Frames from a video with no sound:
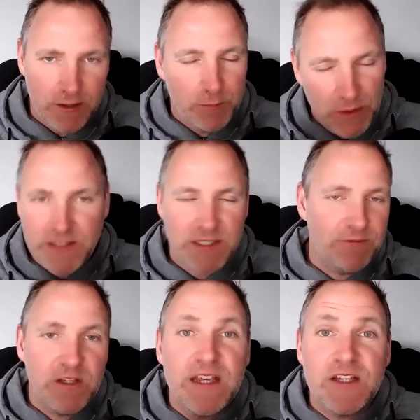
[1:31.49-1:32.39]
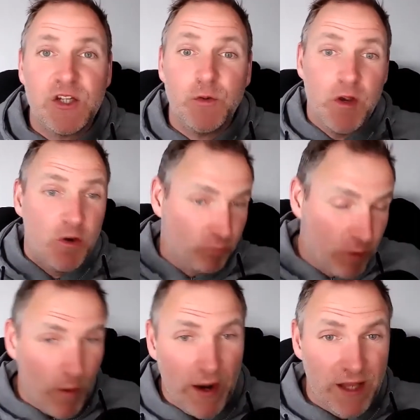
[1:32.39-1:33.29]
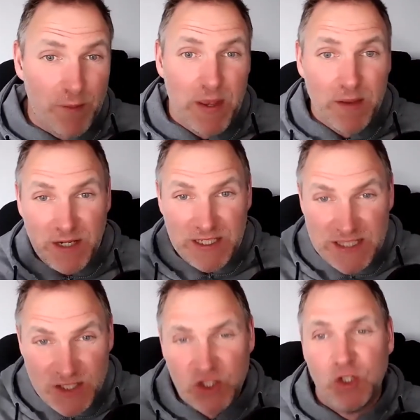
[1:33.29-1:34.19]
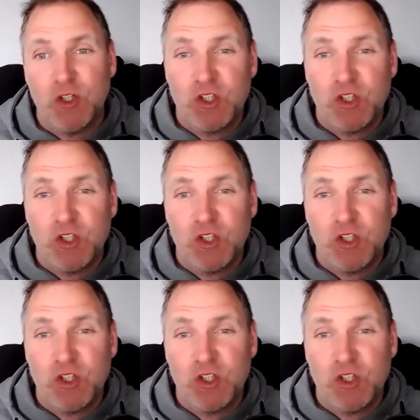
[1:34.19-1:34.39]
Please, if you need to, rewind that bit because it's so,